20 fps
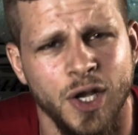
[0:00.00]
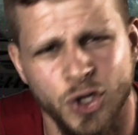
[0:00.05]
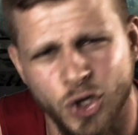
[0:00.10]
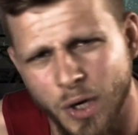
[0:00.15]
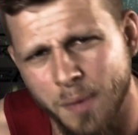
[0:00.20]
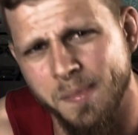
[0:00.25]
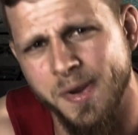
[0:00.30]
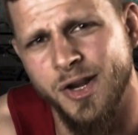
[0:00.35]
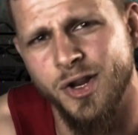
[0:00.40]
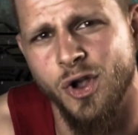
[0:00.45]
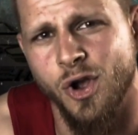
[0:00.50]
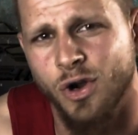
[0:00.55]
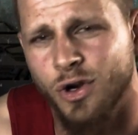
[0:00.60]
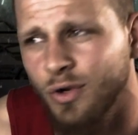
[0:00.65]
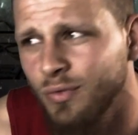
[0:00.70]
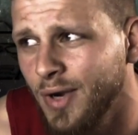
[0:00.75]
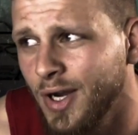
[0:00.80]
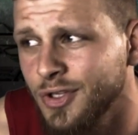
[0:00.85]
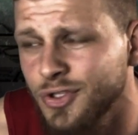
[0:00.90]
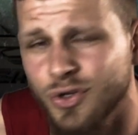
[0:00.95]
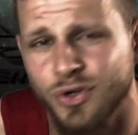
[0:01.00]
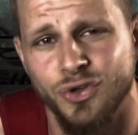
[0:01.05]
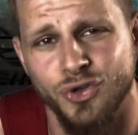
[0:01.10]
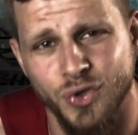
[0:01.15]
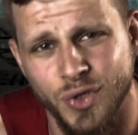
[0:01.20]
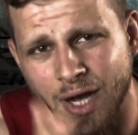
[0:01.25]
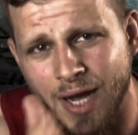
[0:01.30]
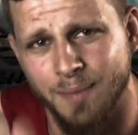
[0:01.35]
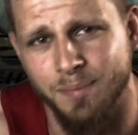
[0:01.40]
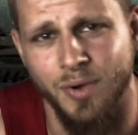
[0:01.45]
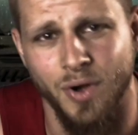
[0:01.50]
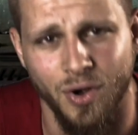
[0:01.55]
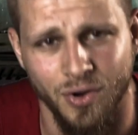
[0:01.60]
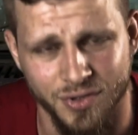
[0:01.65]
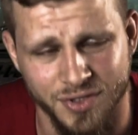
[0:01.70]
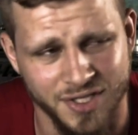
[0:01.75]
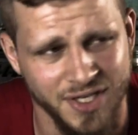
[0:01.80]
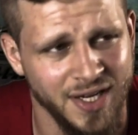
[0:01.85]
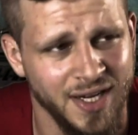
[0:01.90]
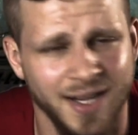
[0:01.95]
You're a mediocre wrestler and you got
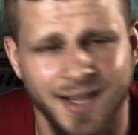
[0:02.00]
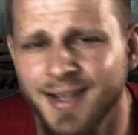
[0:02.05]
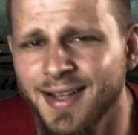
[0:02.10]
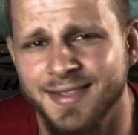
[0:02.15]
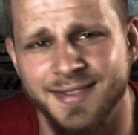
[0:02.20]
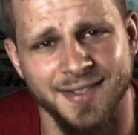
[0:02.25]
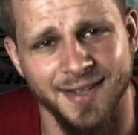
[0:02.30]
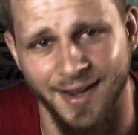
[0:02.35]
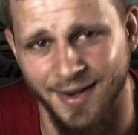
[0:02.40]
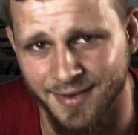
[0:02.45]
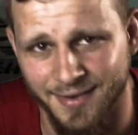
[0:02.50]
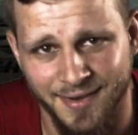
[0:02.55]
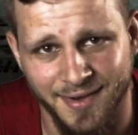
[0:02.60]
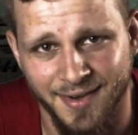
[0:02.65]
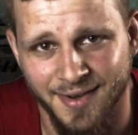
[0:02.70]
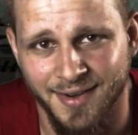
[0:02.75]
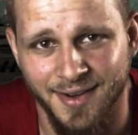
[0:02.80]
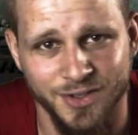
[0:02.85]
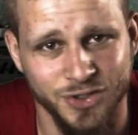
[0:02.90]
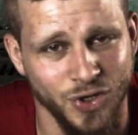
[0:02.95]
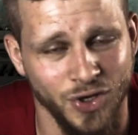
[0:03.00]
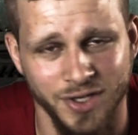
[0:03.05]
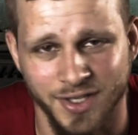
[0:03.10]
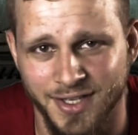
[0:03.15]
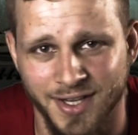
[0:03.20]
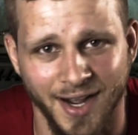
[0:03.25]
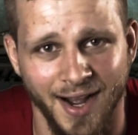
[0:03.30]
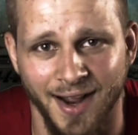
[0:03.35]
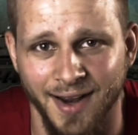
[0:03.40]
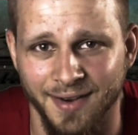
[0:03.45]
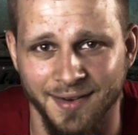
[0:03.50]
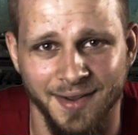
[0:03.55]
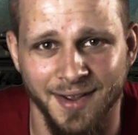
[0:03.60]
balls. That's it. That's all you got.